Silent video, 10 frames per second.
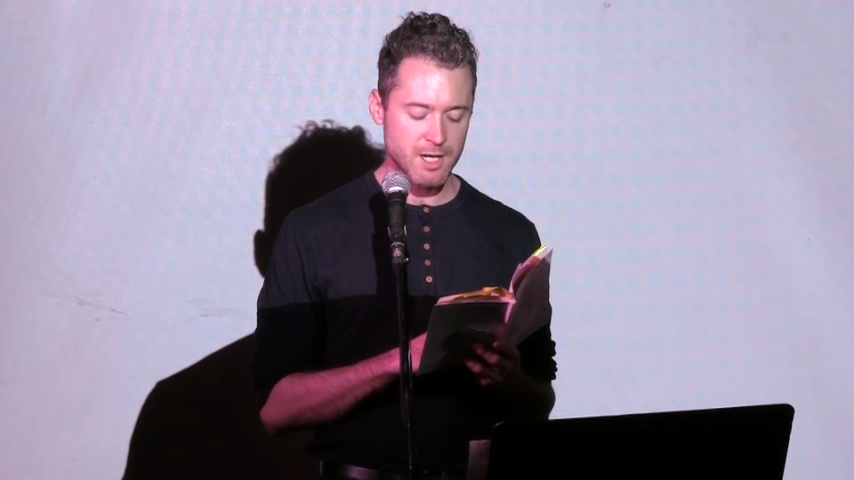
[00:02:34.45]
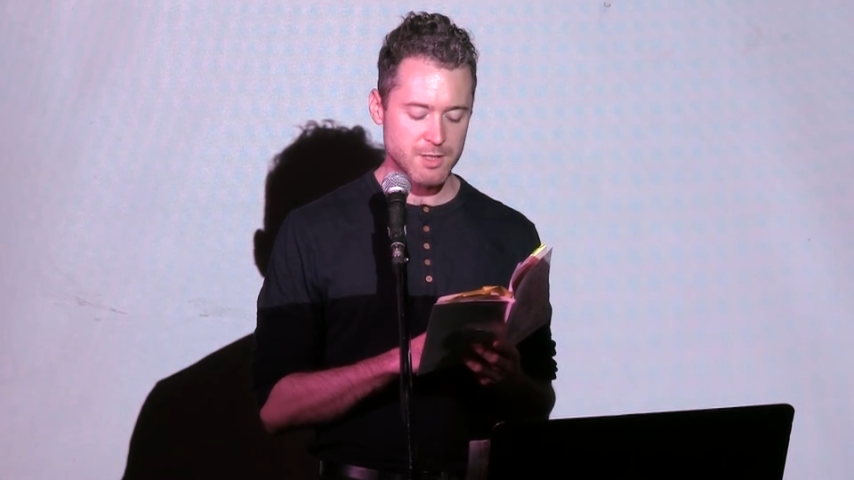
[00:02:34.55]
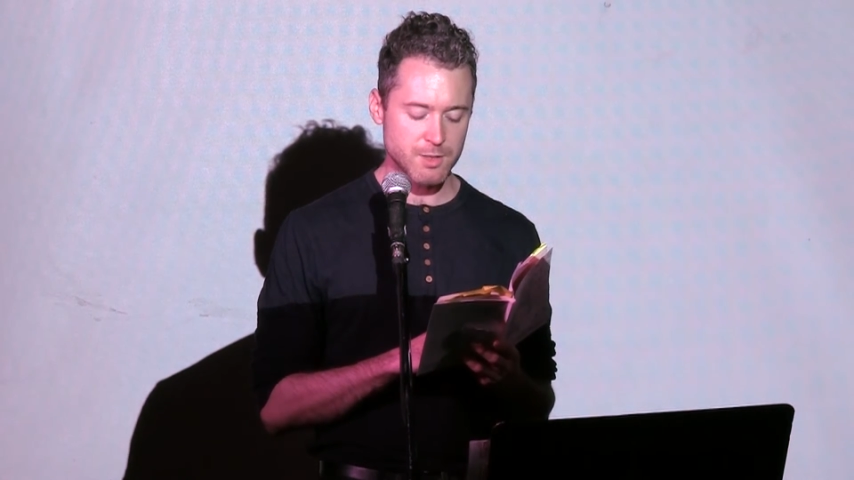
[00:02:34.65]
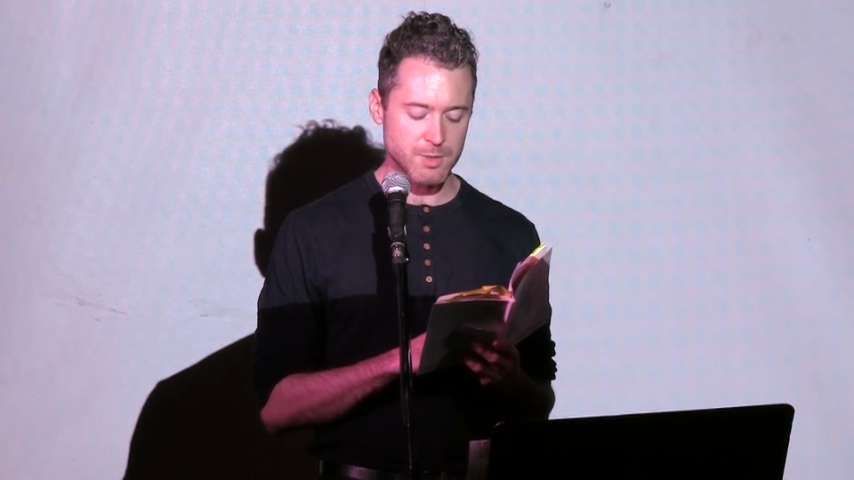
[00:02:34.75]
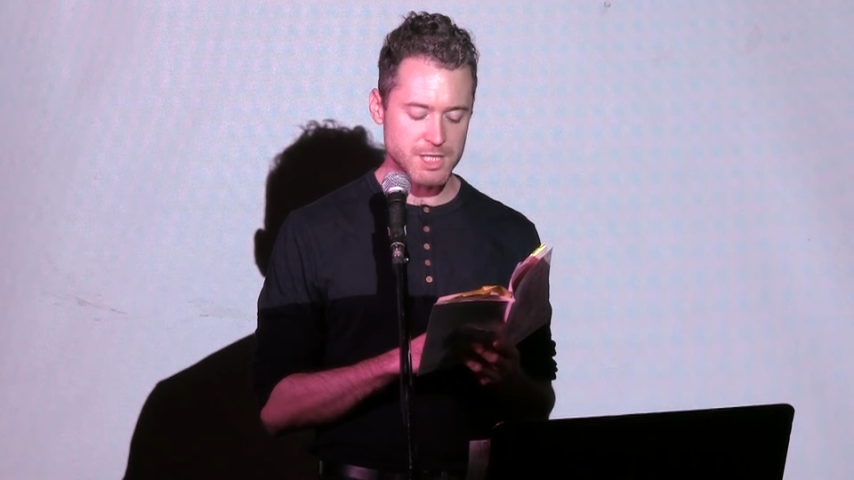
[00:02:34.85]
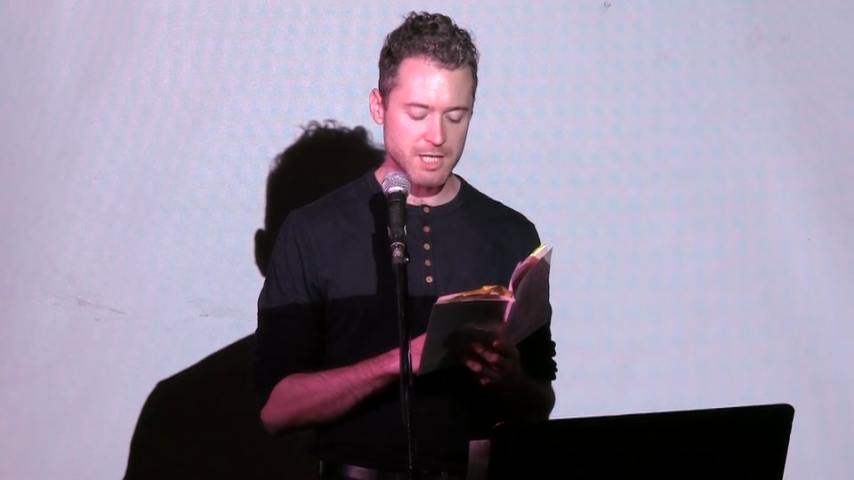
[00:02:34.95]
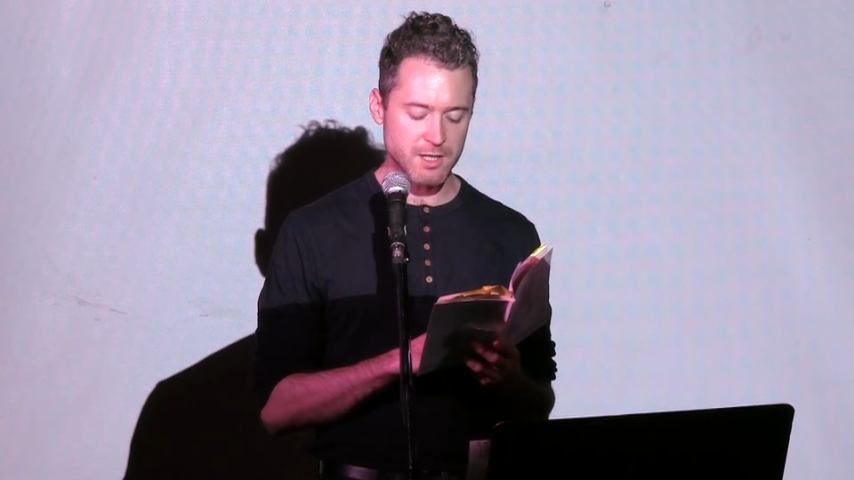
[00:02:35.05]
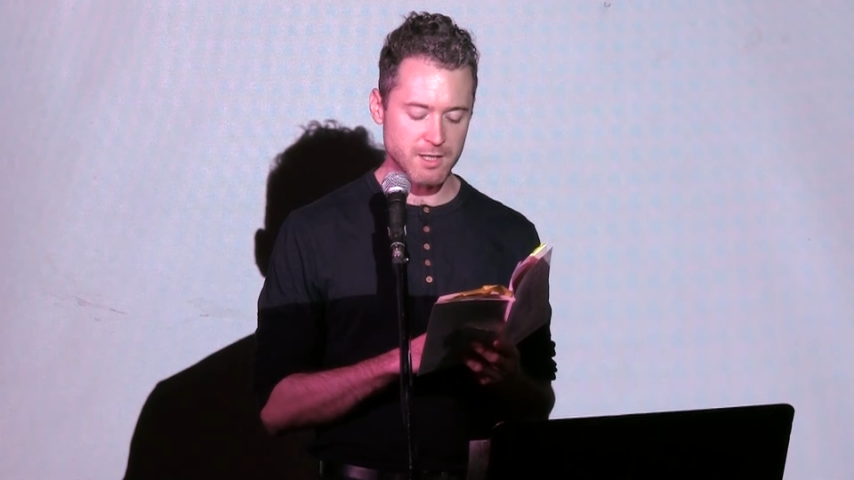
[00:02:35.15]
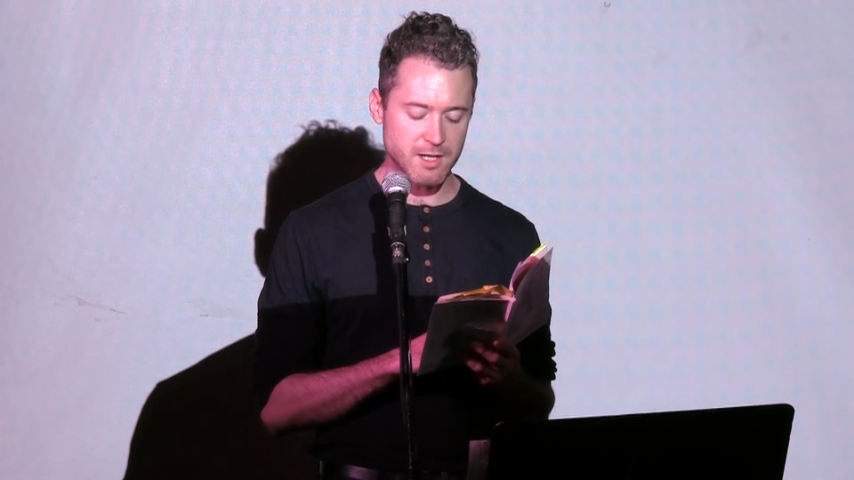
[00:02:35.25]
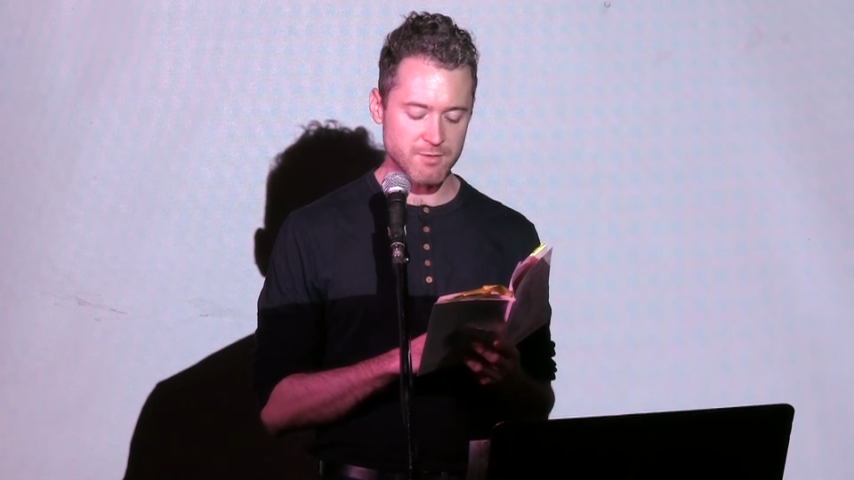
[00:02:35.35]
to which he
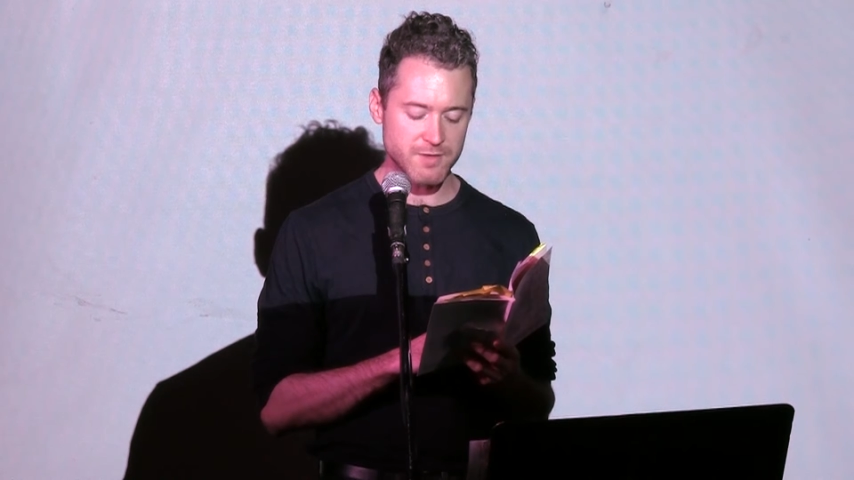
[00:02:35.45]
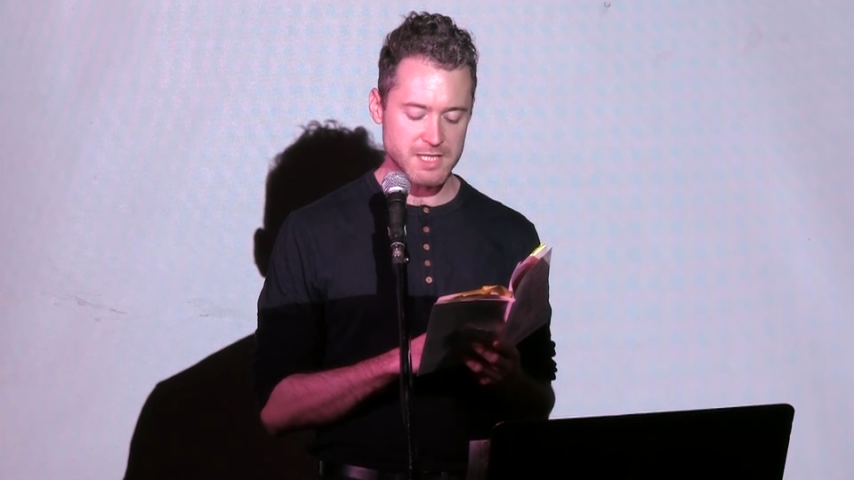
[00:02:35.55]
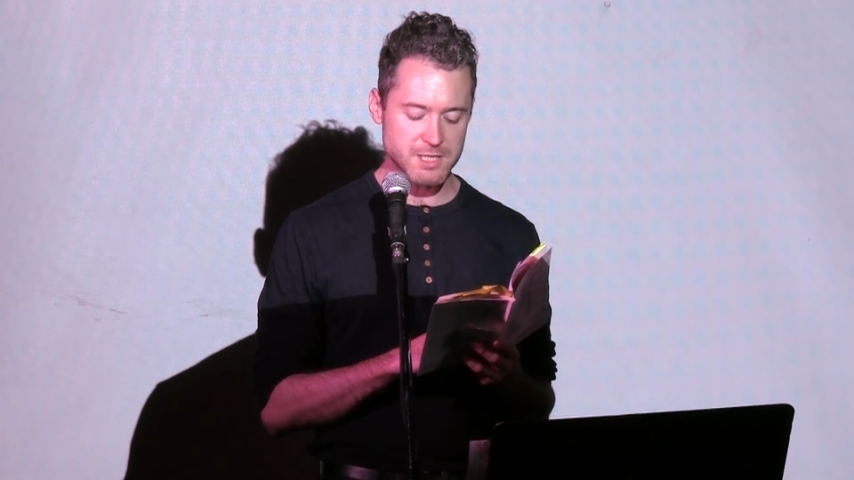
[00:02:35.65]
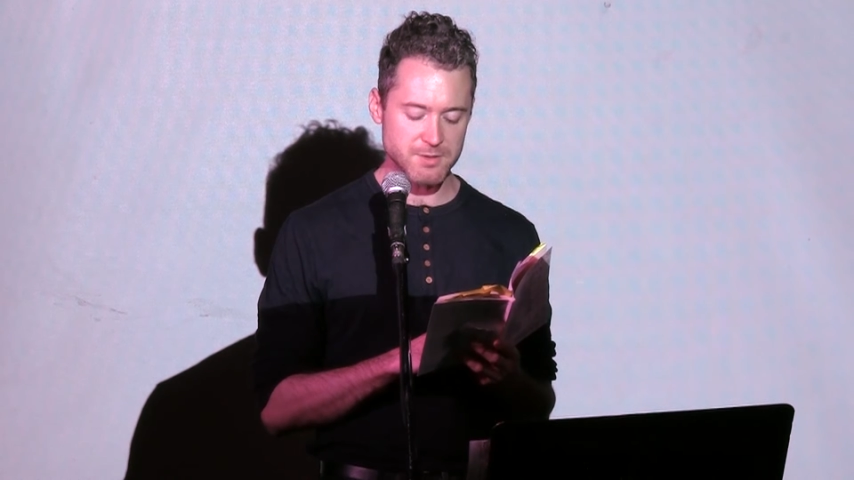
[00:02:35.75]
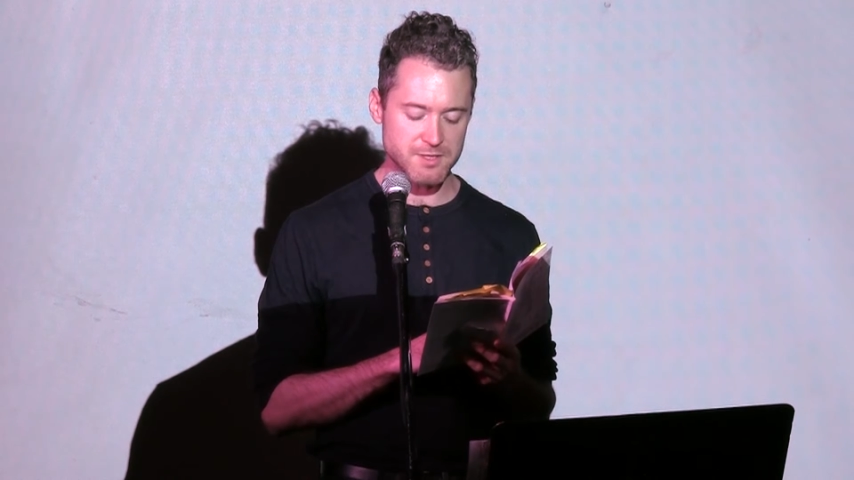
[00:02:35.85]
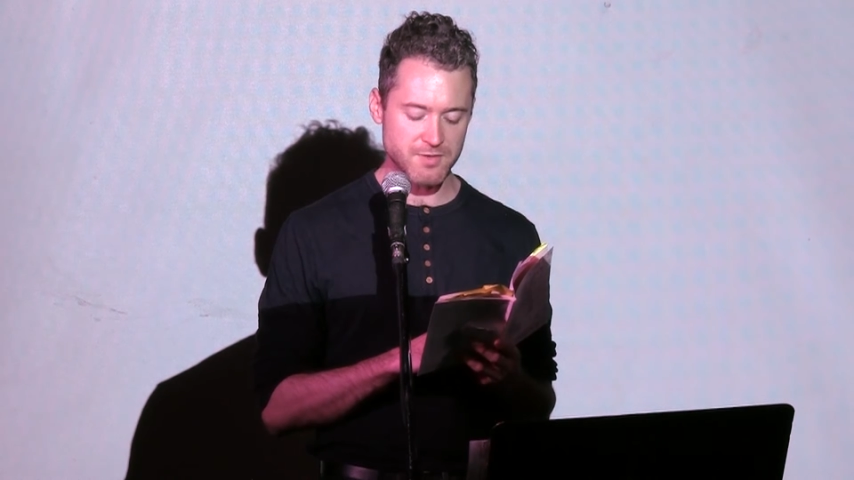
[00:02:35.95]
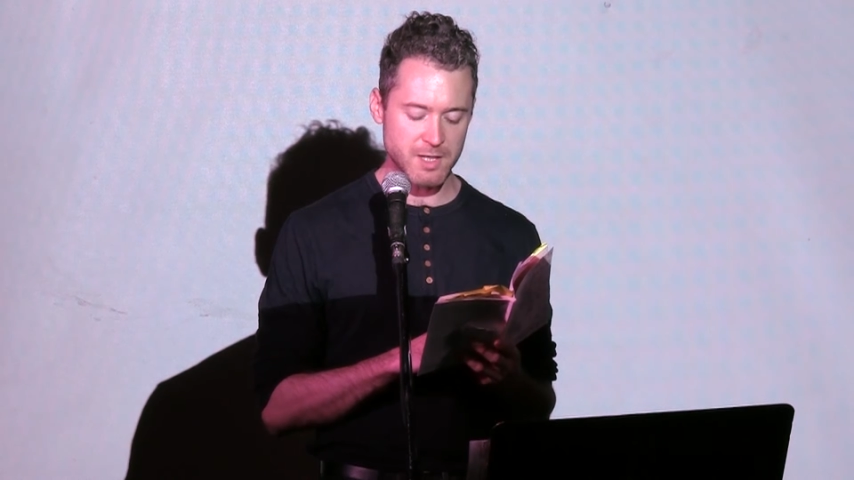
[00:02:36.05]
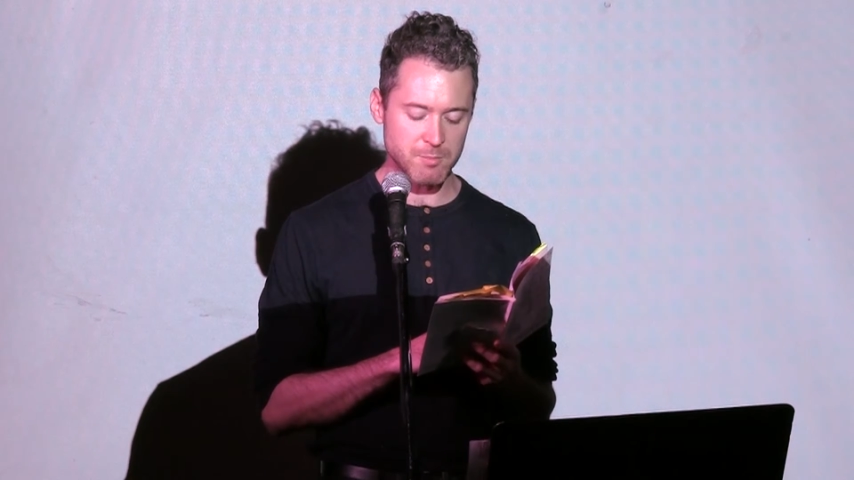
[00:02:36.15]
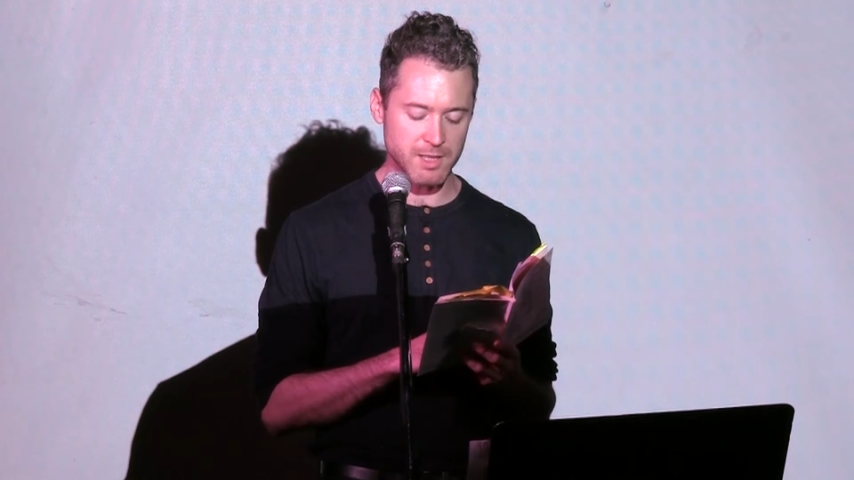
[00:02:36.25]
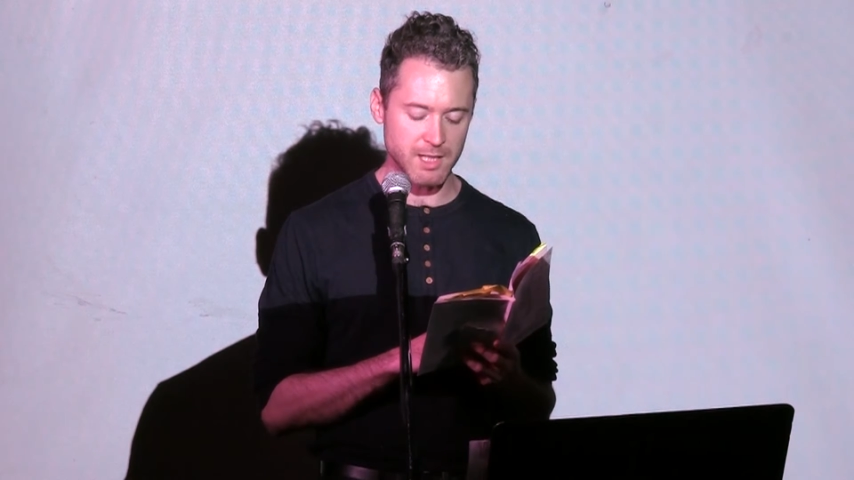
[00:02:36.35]
could confess to his
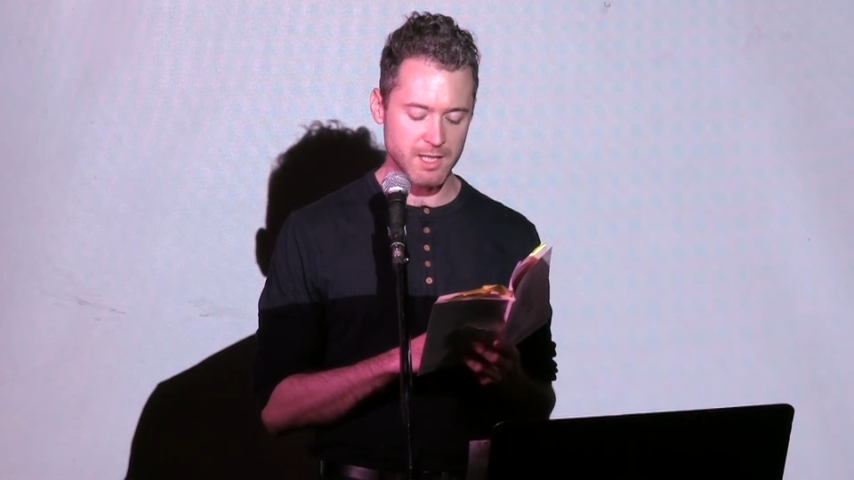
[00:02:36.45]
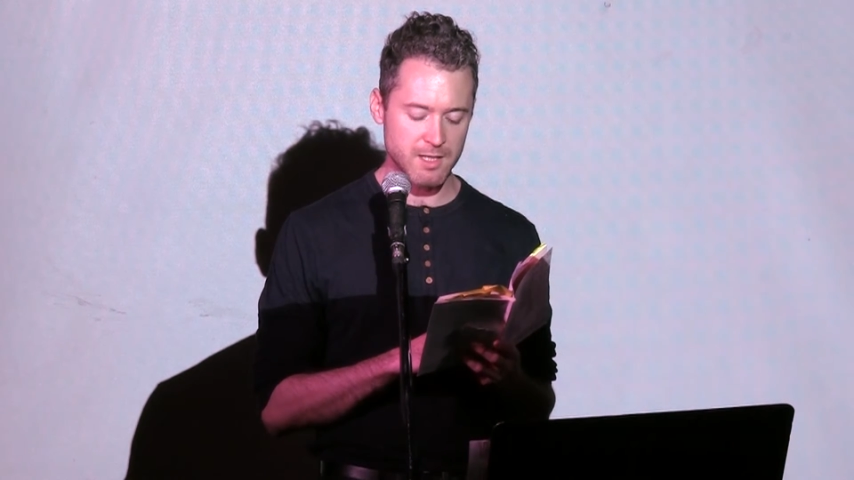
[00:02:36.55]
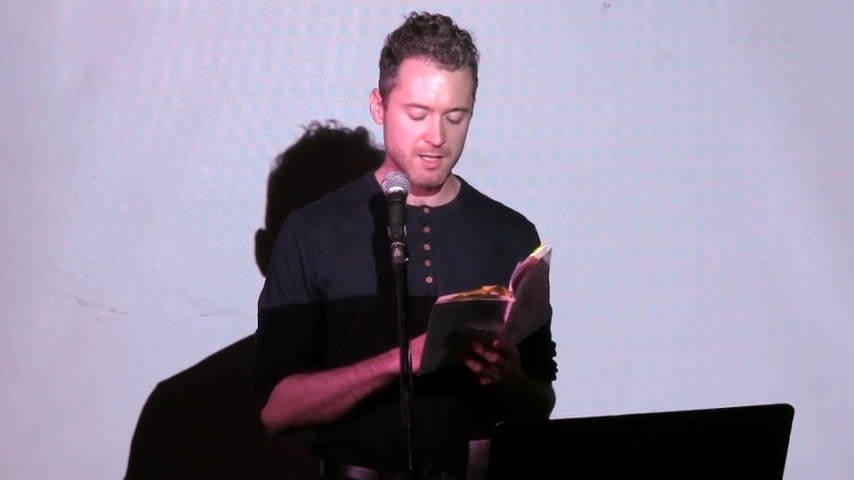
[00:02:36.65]
family,